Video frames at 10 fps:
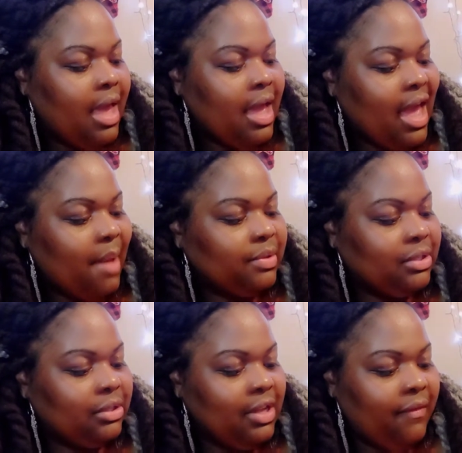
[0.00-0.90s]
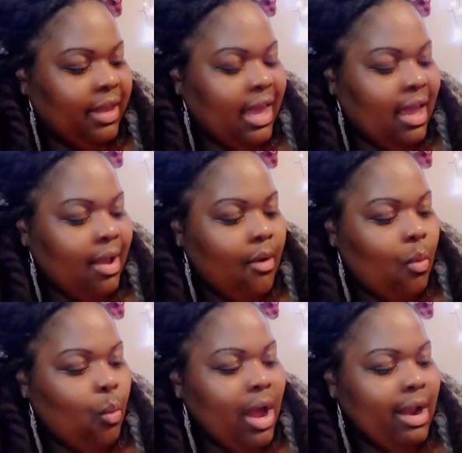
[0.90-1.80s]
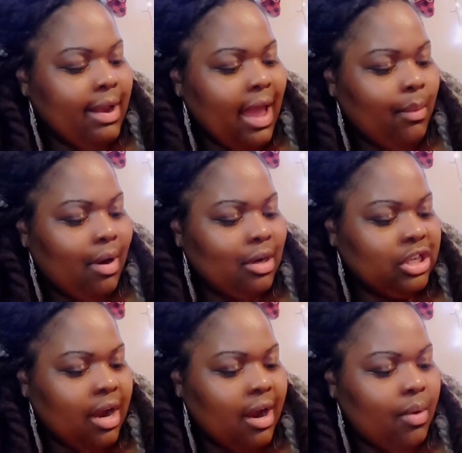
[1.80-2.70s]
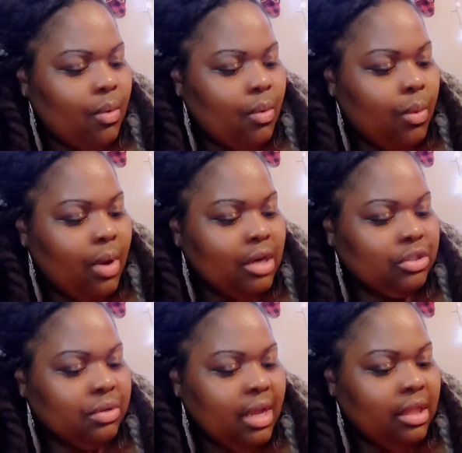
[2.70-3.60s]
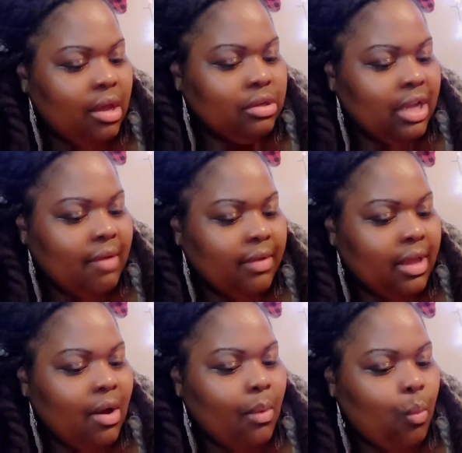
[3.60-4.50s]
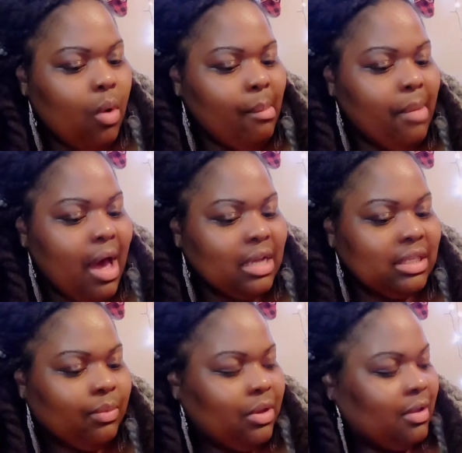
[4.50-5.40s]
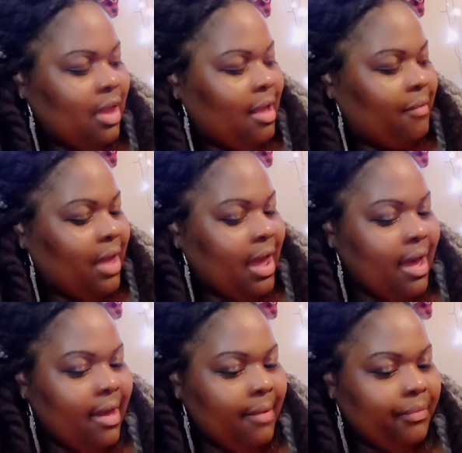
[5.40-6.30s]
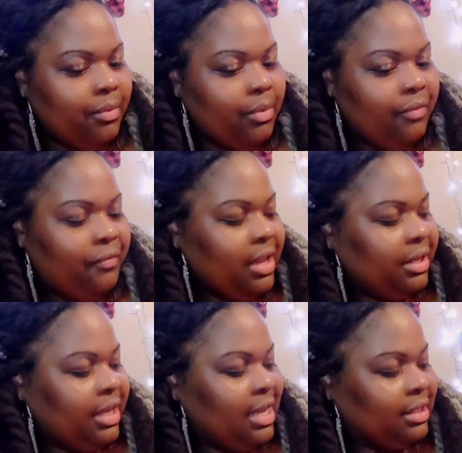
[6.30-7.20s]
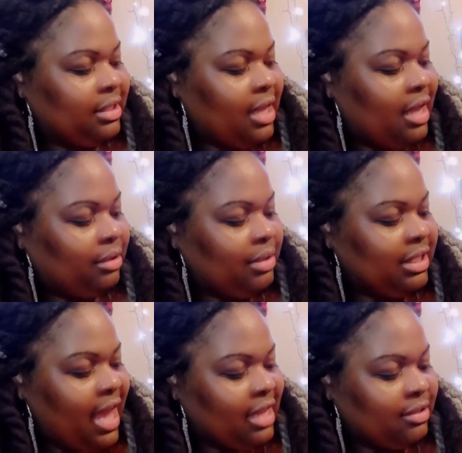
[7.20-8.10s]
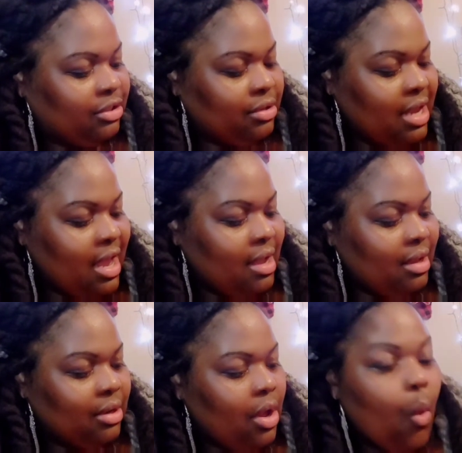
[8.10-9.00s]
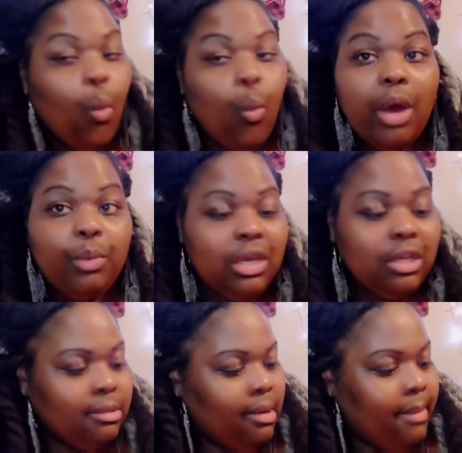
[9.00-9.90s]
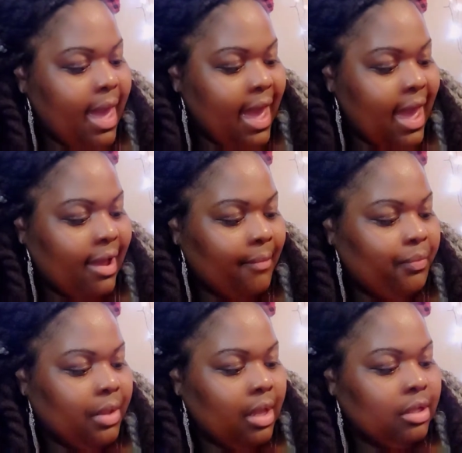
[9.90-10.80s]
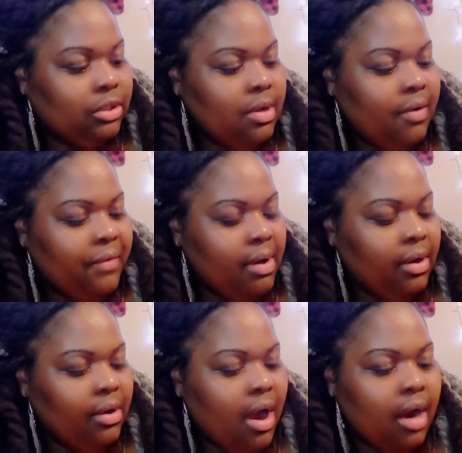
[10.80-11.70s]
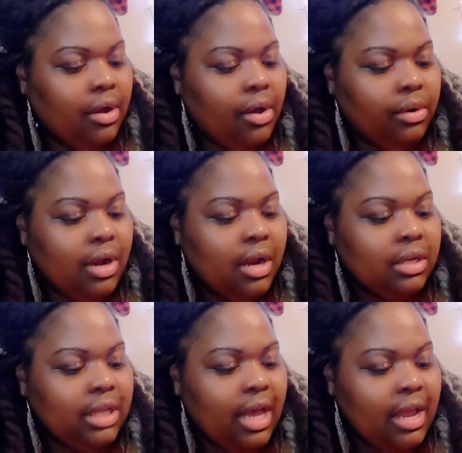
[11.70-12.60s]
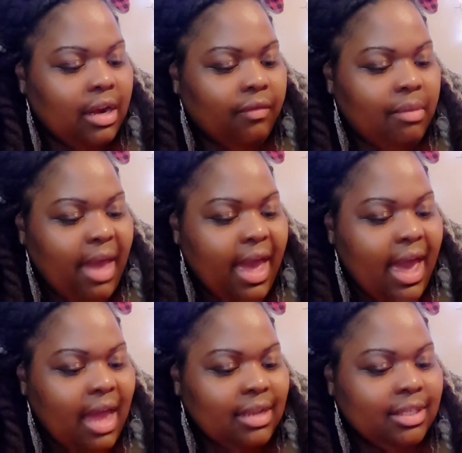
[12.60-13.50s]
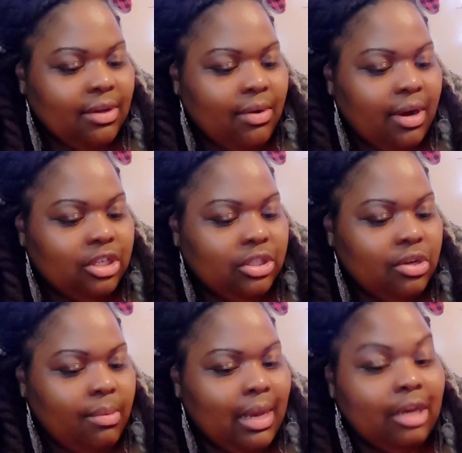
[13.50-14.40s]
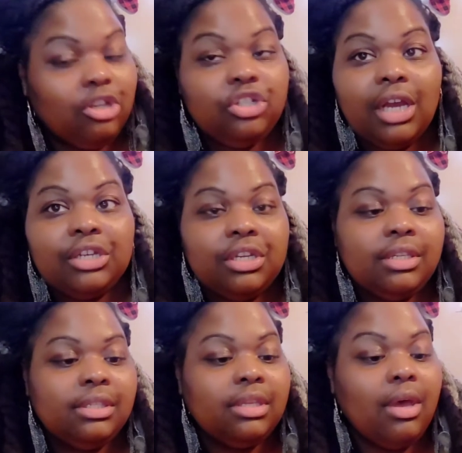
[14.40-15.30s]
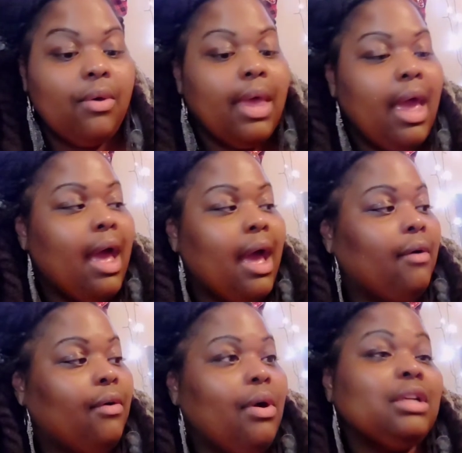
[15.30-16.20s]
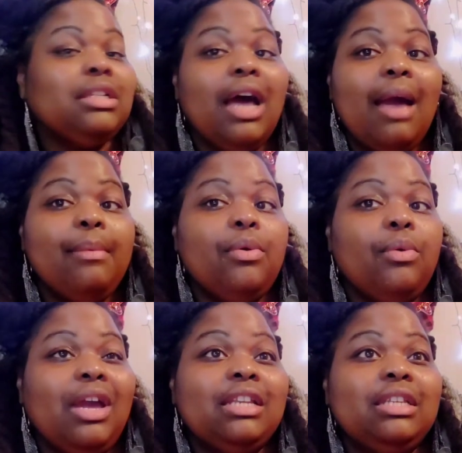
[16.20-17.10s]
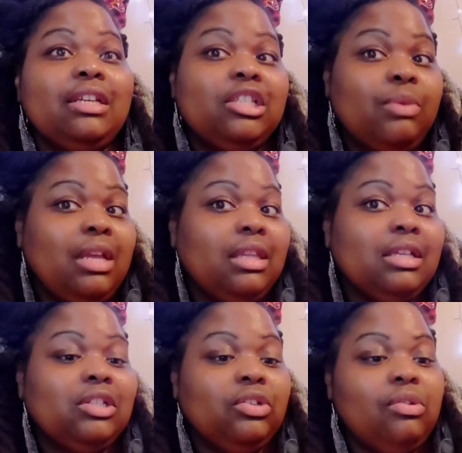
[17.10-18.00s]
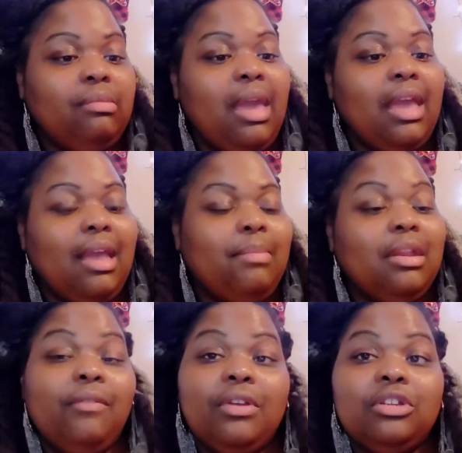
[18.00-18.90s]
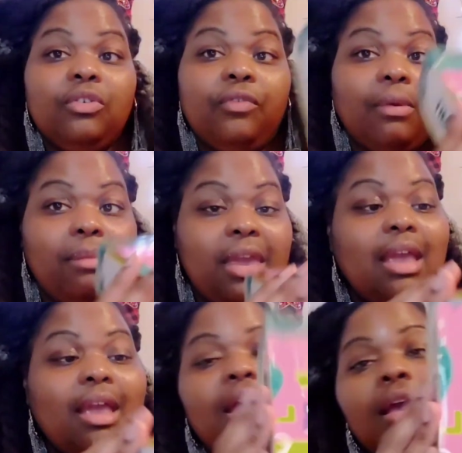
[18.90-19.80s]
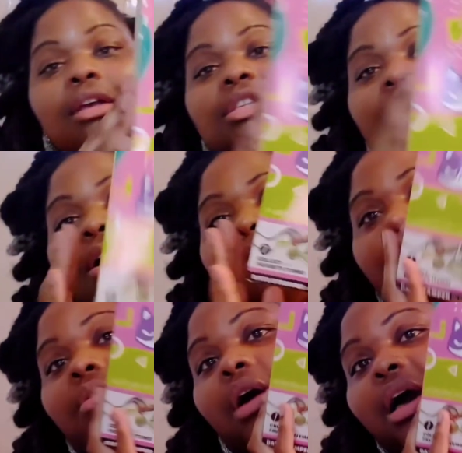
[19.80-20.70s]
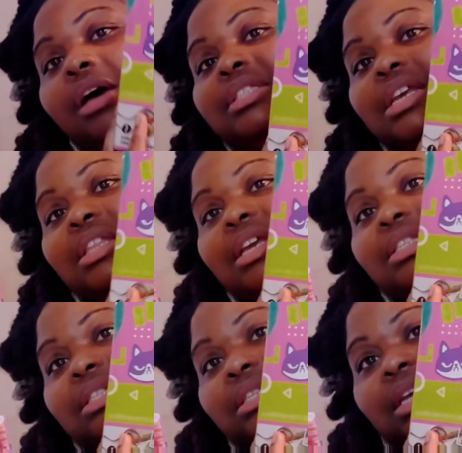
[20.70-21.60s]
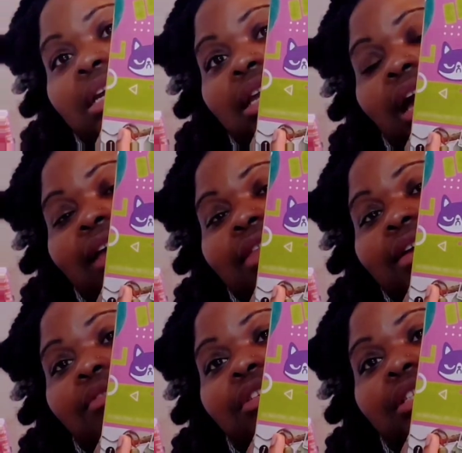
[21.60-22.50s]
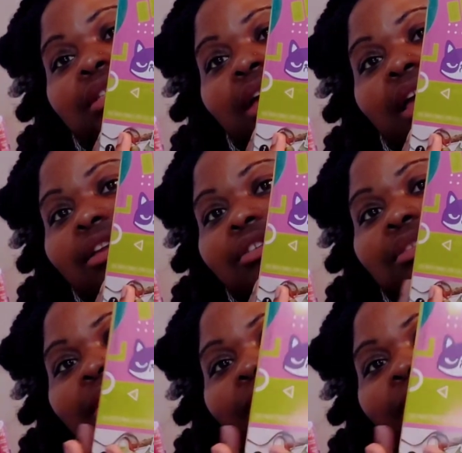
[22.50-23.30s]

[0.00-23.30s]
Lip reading: capsule certificate, 1 network chart, 1 string closure envelope, 1 box with fillings, 3 tags of string, 1 reusable bag, 2 photo card holders, an interview pad, storage tube, and instructions. So, of course, I'm going to tweak this to make it beneficial for me. So, if you all see this, get it. I think it will just, like, it'll just be a